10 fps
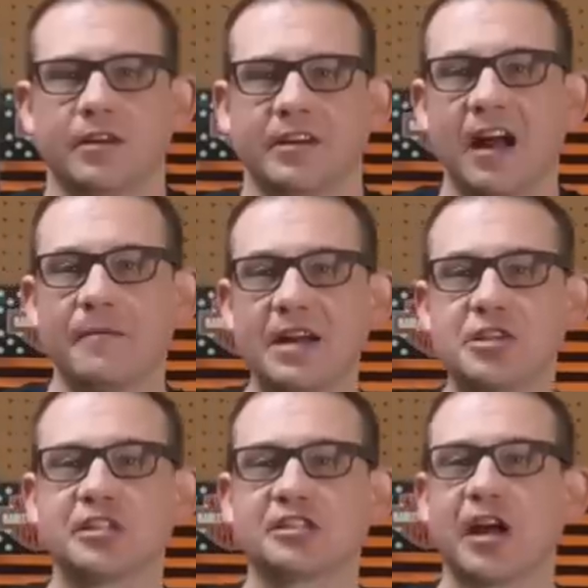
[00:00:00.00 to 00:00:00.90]
Now, I mentioned
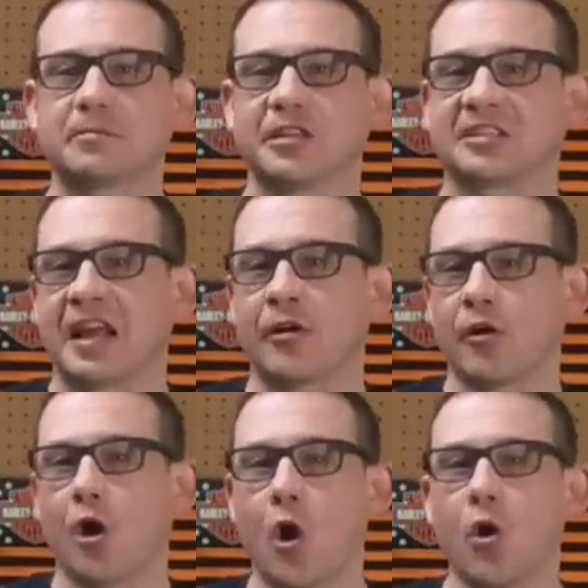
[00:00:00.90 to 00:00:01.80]
the Softail Standard
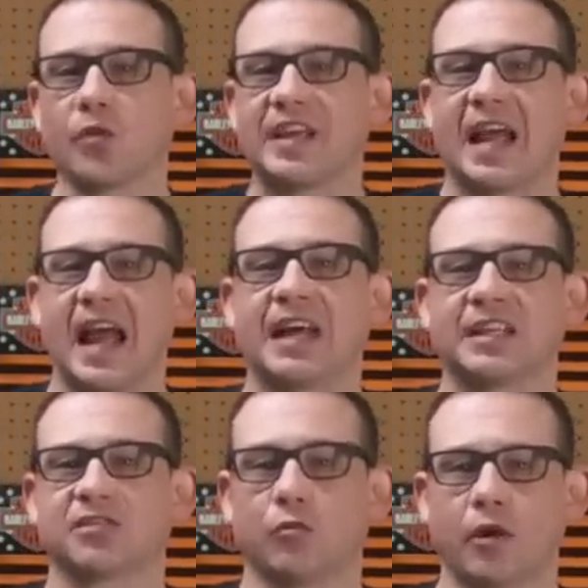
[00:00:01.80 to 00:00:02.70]
only has
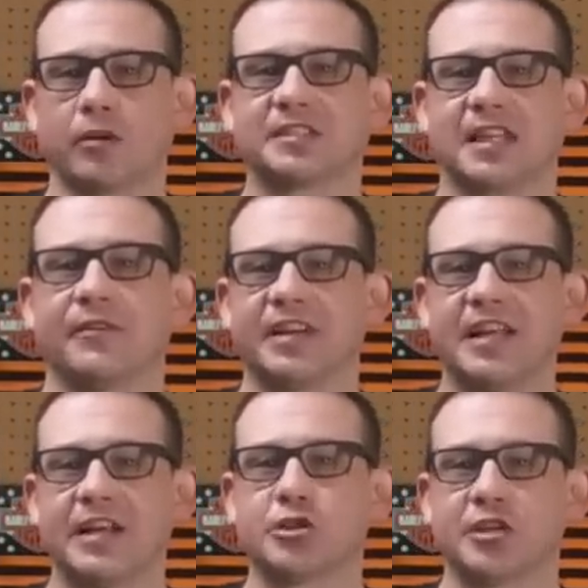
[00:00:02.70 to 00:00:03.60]
the 107
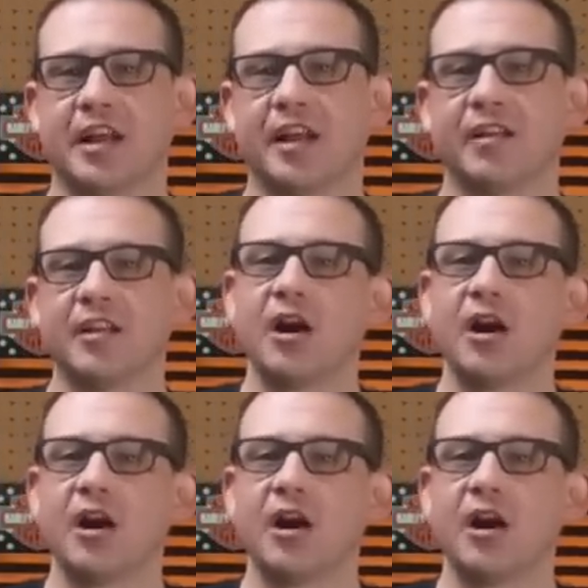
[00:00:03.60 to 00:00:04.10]
engine in it.